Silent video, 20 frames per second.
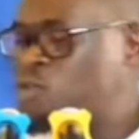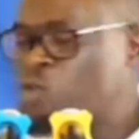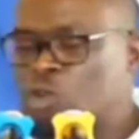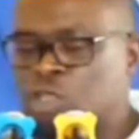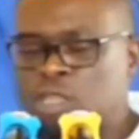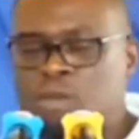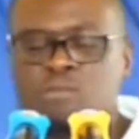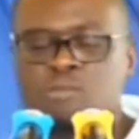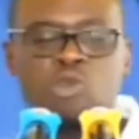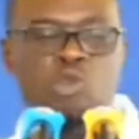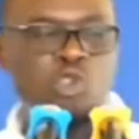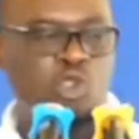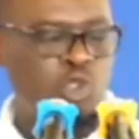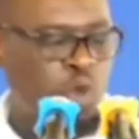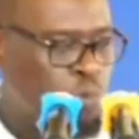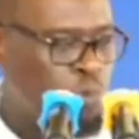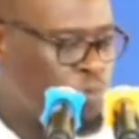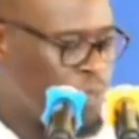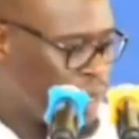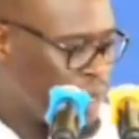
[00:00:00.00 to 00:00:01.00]
I have told them to
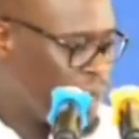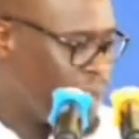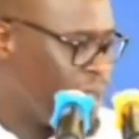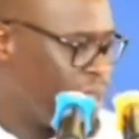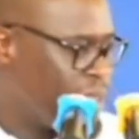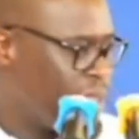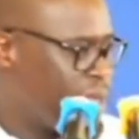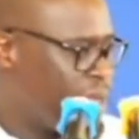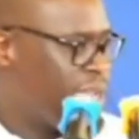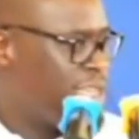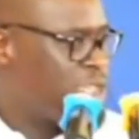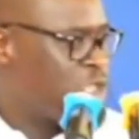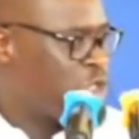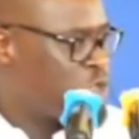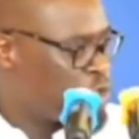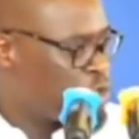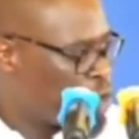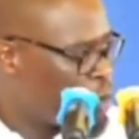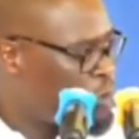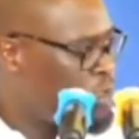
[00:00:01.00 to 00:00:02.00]
stop that and that
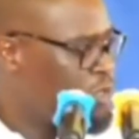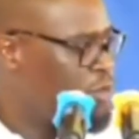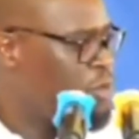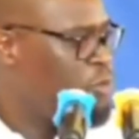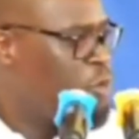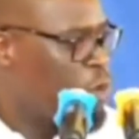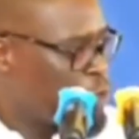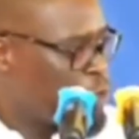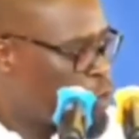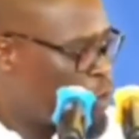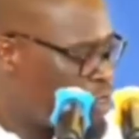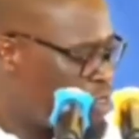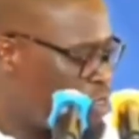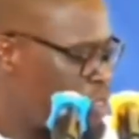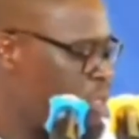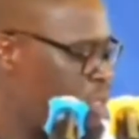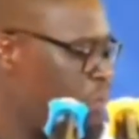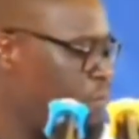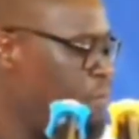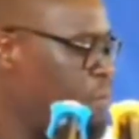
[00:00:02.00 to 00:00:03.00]
has stopped
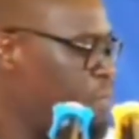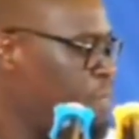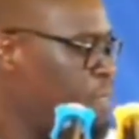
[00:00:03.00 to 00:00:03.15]
forthwith.